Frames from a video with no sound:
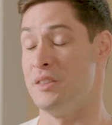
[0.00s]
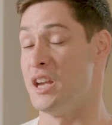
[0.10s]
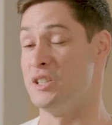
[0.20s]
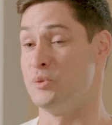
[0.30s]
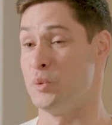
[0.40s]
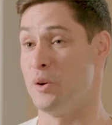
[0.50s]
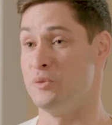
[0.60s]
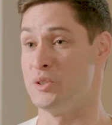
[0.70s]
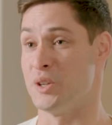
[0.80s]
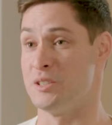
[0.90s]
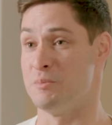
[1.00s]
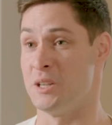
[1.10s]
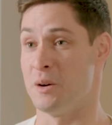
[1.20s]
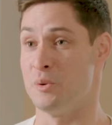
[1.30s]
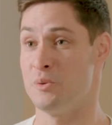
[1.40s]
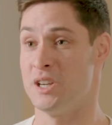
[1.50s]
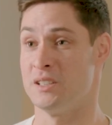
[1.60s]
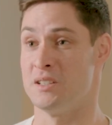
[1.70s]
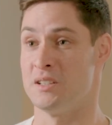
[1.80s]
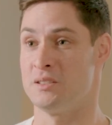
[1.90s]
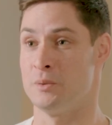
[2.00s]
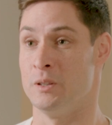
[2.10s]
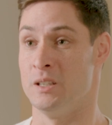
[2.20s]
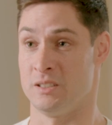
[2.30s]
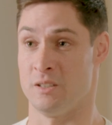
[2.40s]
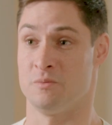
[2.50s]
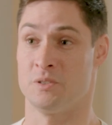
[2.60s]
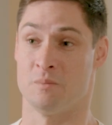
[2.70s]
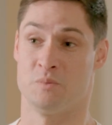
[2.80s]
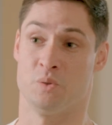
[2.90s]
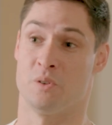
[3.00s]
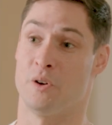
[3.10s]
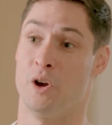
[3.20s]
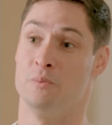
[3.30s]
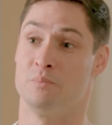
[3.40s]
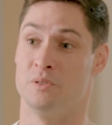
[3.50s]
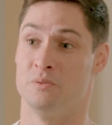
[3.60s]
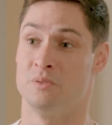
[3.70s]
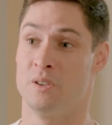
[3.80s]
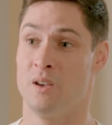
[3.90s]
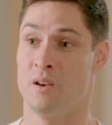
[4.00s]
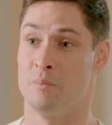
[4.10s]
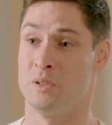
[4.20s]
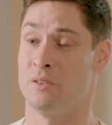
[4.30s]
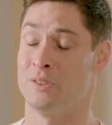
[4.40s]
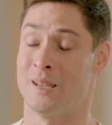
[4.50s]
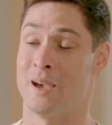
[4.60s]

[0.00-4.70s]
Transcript: the age of 12, decided to pick up wheelchair tennis to at least give some sort of hope of becoming an